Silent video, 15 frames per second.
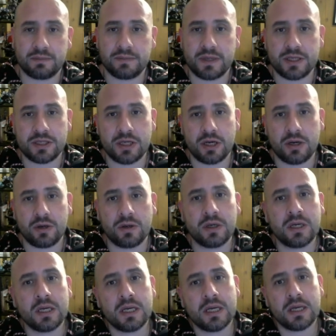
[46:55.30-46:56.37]
So,
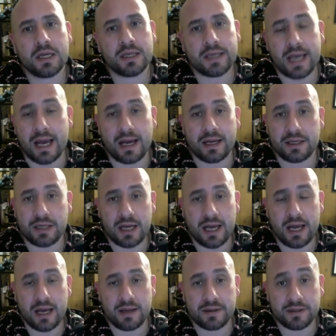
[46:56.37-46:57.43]
yeah,
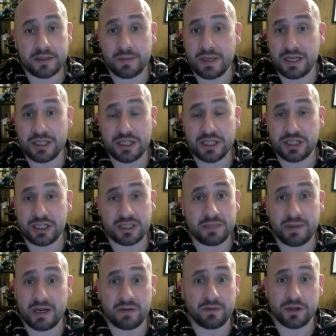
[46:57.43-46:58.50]
to me, she's just
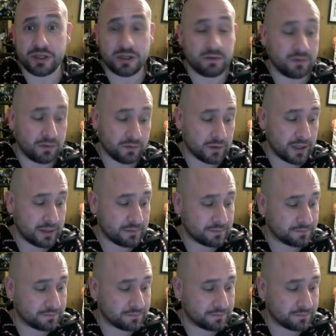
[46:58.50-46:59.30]
a better version of Wolverine.